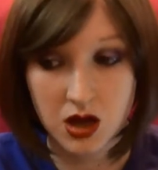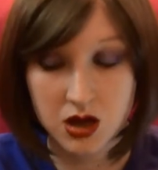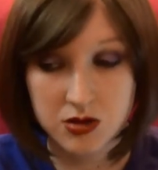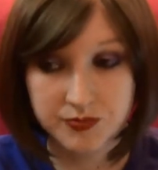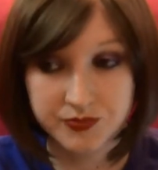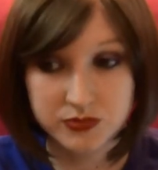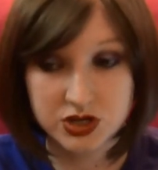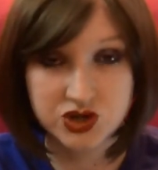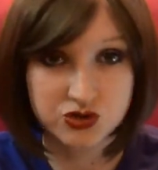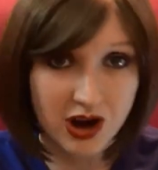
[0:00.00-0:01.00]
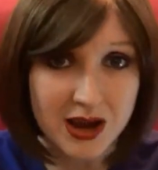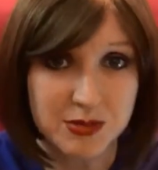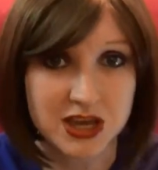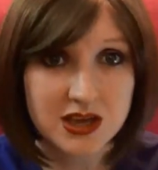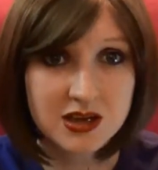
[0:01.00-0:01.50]
um, a Try
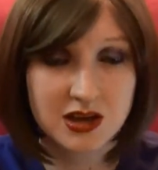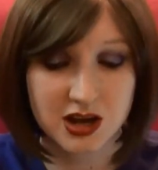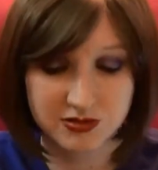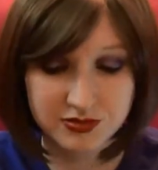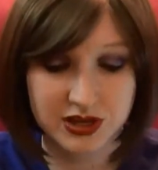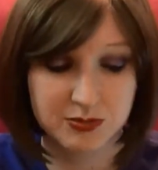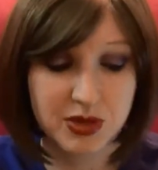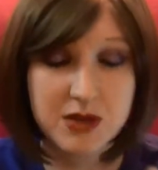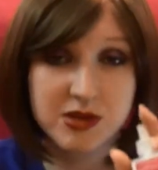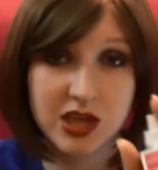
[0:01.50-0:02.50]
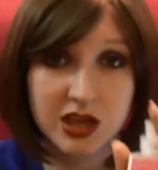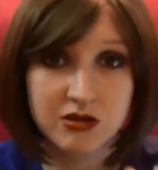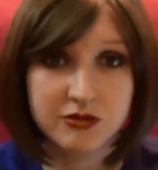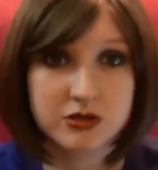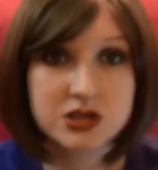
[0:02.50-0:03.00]
Me kind of like baby
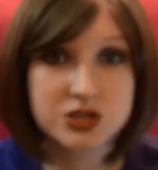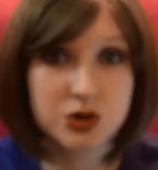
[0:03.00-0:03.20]
candle for this.